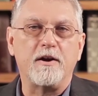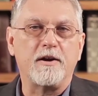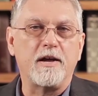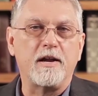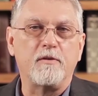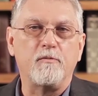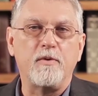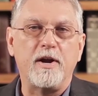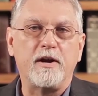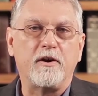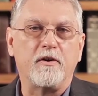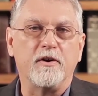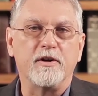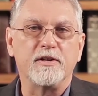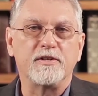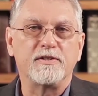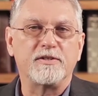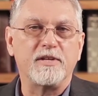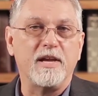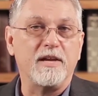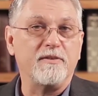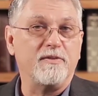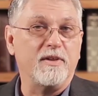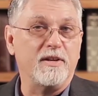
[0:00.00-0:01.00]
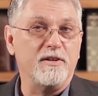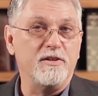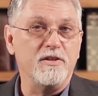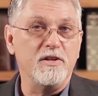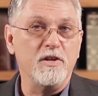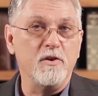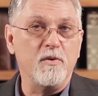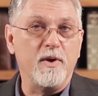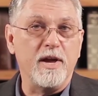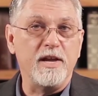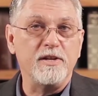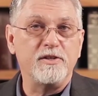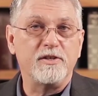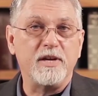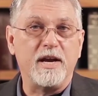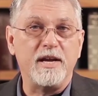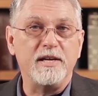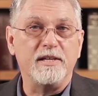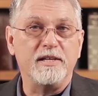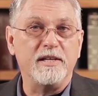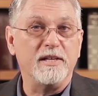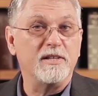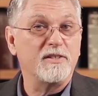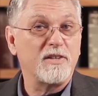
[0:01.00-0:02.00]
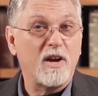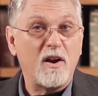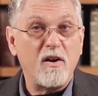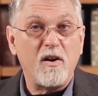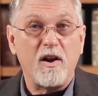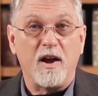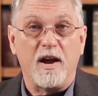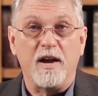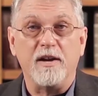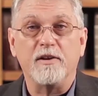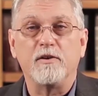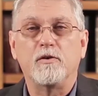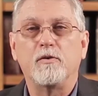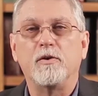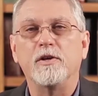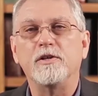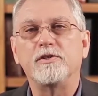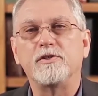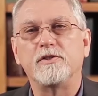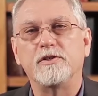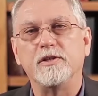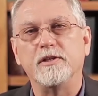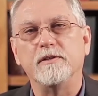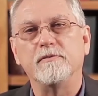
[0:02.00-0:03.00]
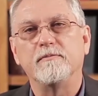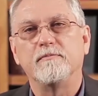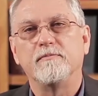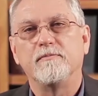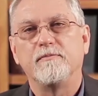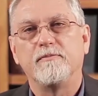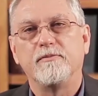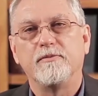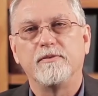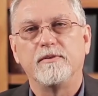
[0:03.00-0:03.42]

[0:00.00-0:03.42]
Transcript: gone on record as saying that New Age ideas are unchristian.